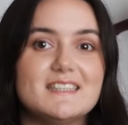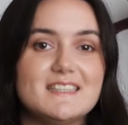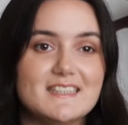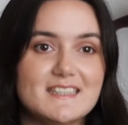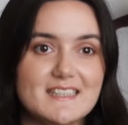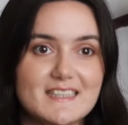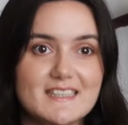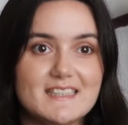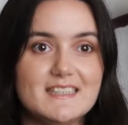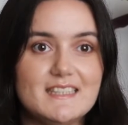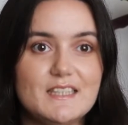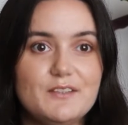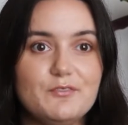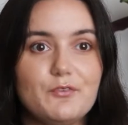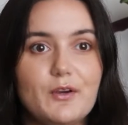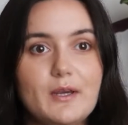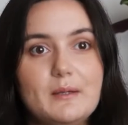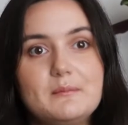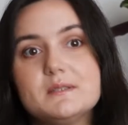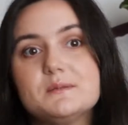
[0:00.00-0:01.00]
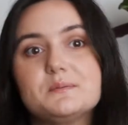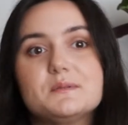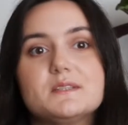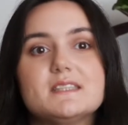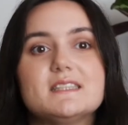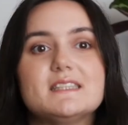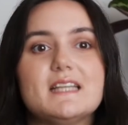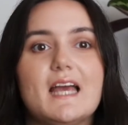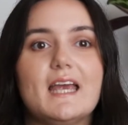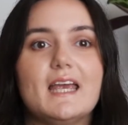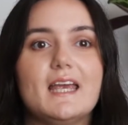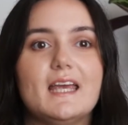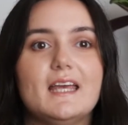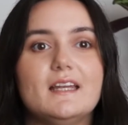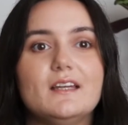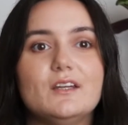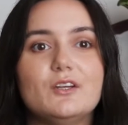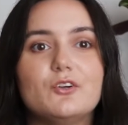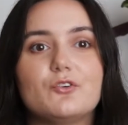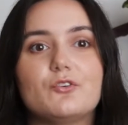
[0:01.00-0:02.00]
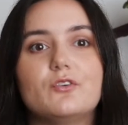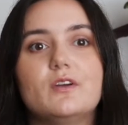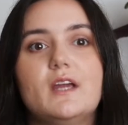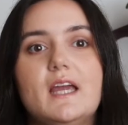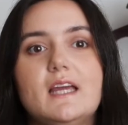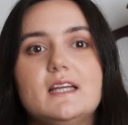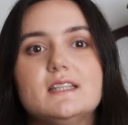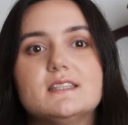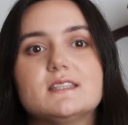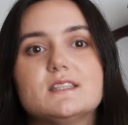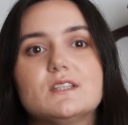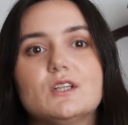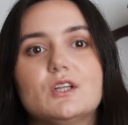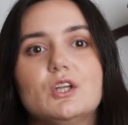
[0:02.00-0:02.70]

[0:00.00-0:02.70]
60 frames per second creates